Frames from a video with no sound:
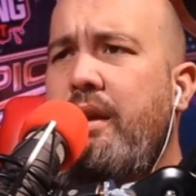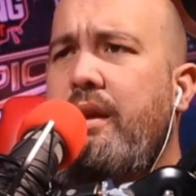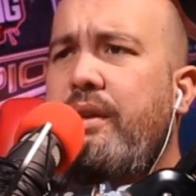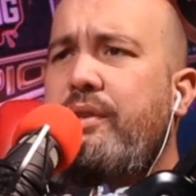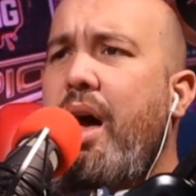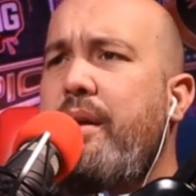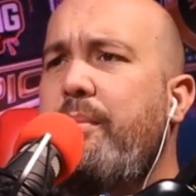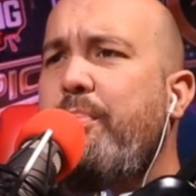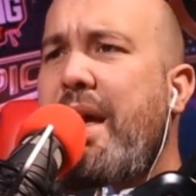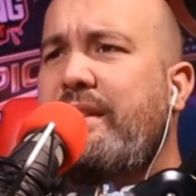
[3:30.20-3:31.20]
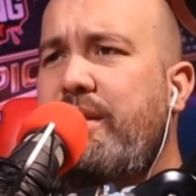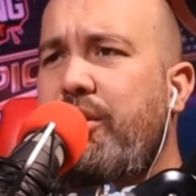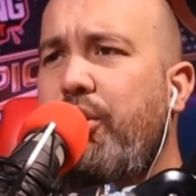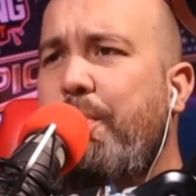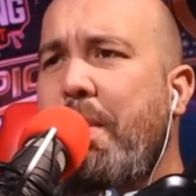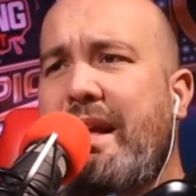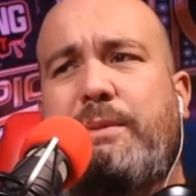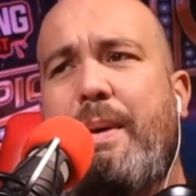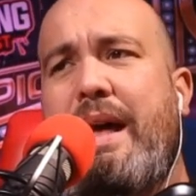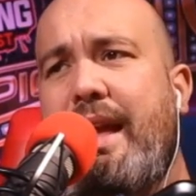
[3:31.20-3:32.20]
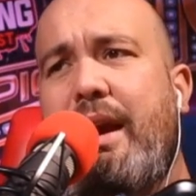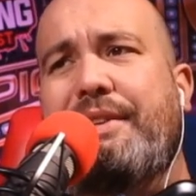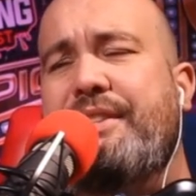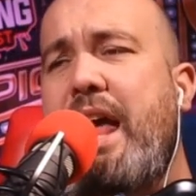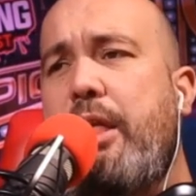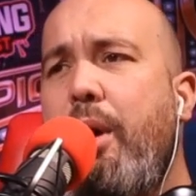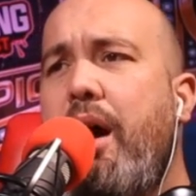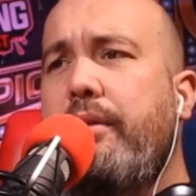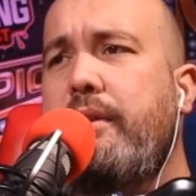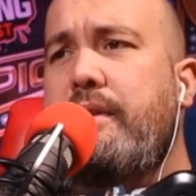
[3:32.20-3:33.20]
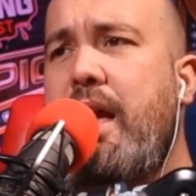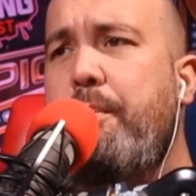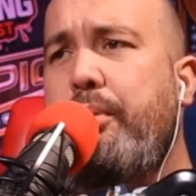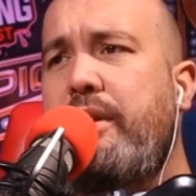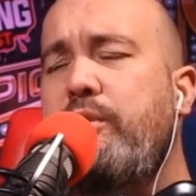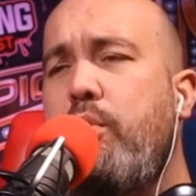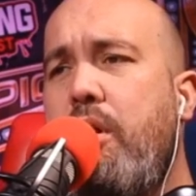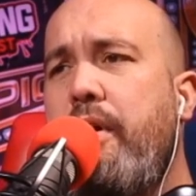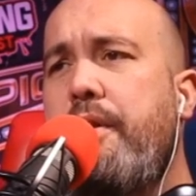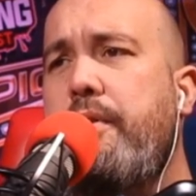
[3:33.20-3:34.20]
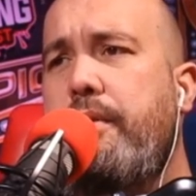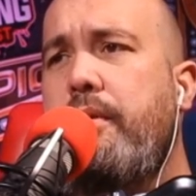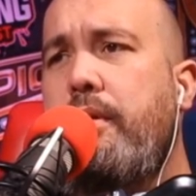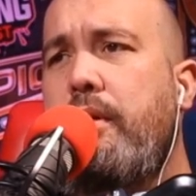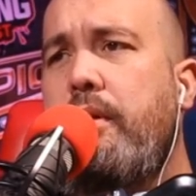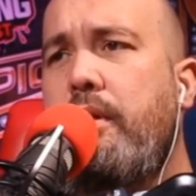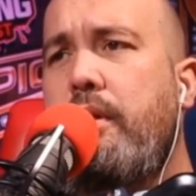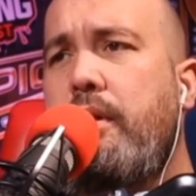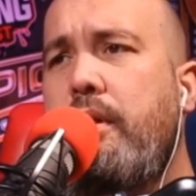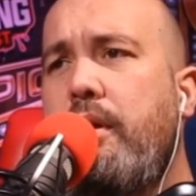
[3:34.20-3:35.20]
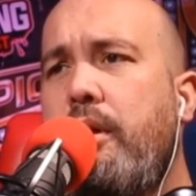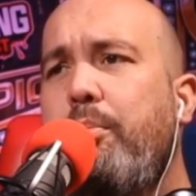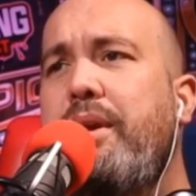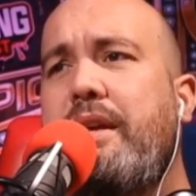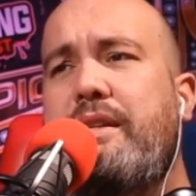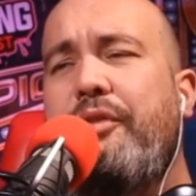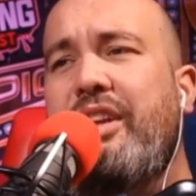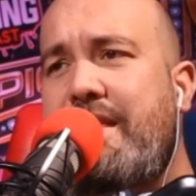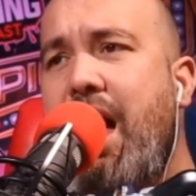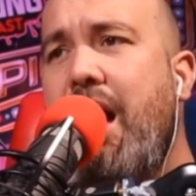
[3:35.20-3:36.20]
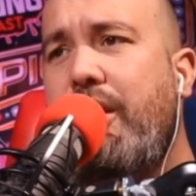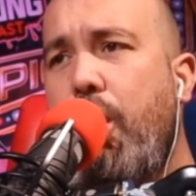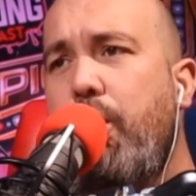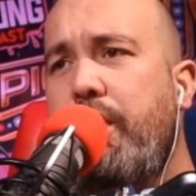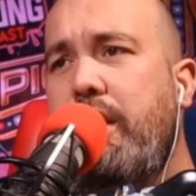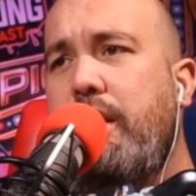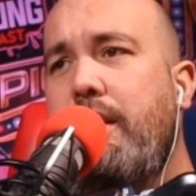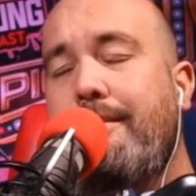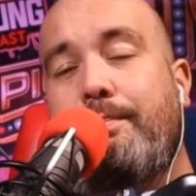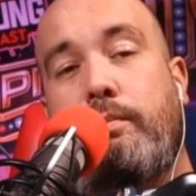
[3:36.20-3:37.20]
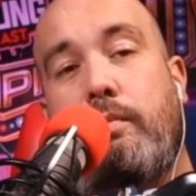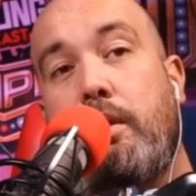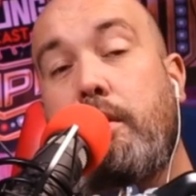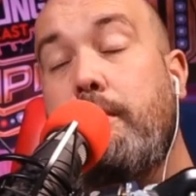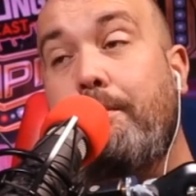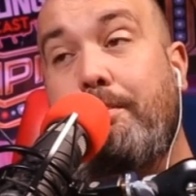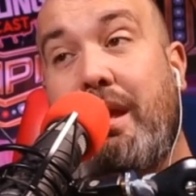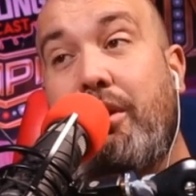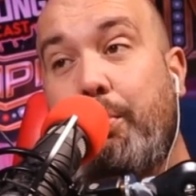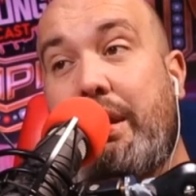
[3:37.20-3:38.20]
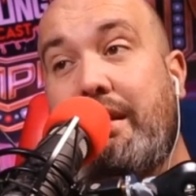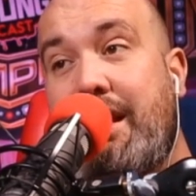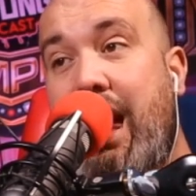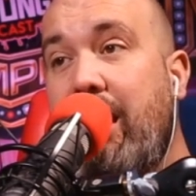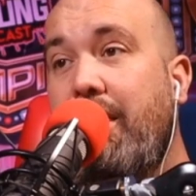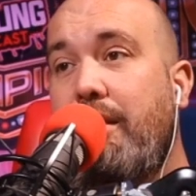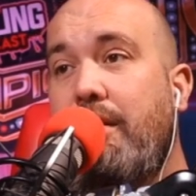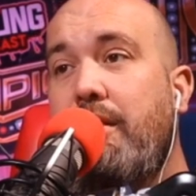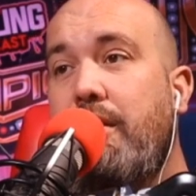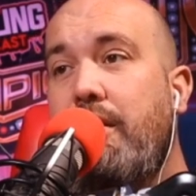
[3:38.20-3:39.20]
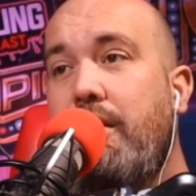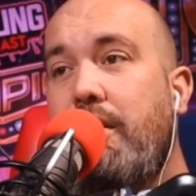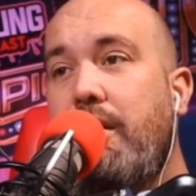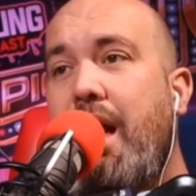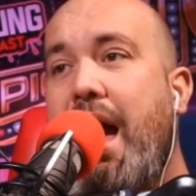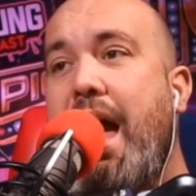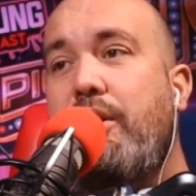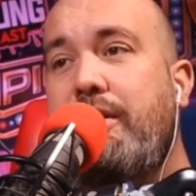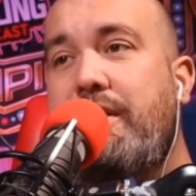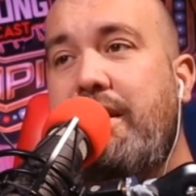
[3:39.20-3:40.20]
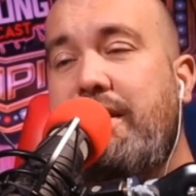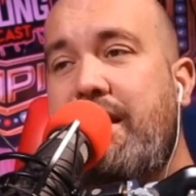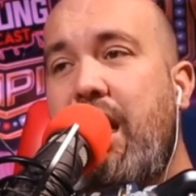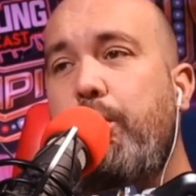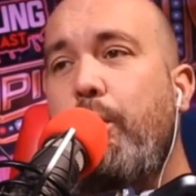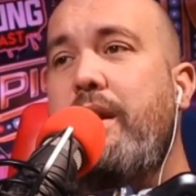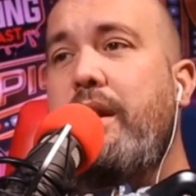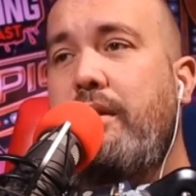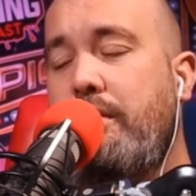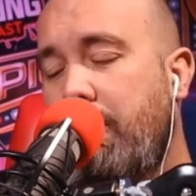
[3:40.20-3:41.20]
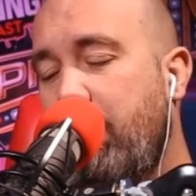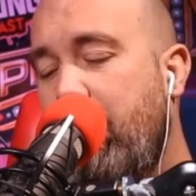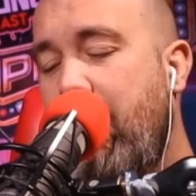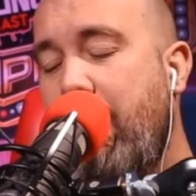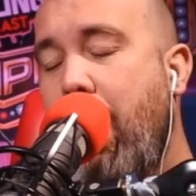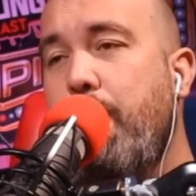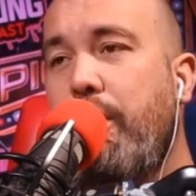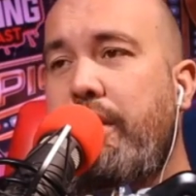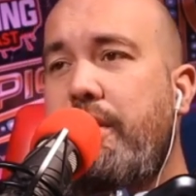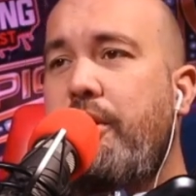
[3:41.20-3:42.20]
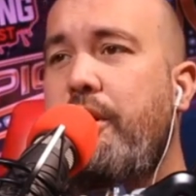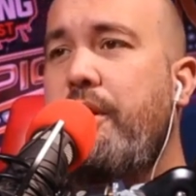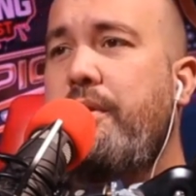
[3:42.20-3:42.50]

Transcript: So your best bet there is Seth Rollins at plus 1200. Because if it's not Cody, it could be Seth. I could see Seth winning. I really could.